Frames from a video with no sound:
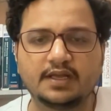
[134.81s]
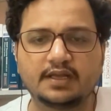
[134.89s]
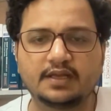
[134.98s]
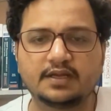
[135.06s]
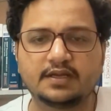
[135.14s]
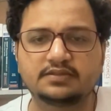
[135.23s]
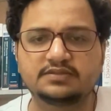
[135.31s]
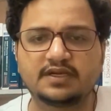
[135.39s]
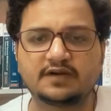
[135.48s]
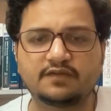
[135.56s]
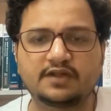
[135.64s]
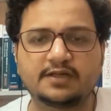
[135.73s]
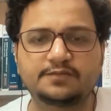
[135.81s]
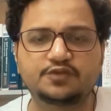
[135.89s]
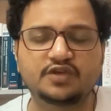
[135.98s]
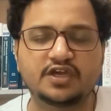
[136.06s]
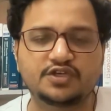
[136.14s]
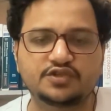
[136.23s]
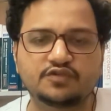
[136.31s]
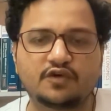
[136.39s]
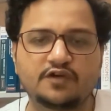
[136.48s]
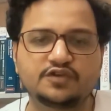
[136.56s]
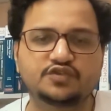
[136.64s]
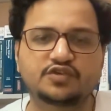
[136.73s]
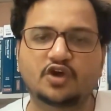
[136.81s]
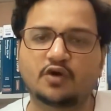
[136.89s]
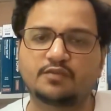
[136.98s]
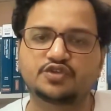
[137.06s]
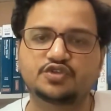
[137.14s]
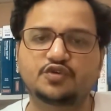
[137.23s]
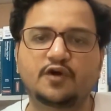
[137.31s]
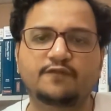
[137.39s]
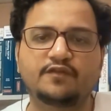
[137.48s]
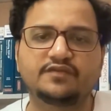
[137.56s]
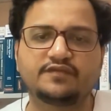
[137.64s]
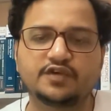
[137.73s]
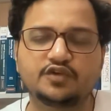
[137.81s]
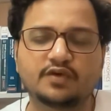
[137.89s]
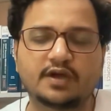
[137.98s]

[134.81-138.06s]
That will help to gauge your knowledge, okay, how much you got from the video.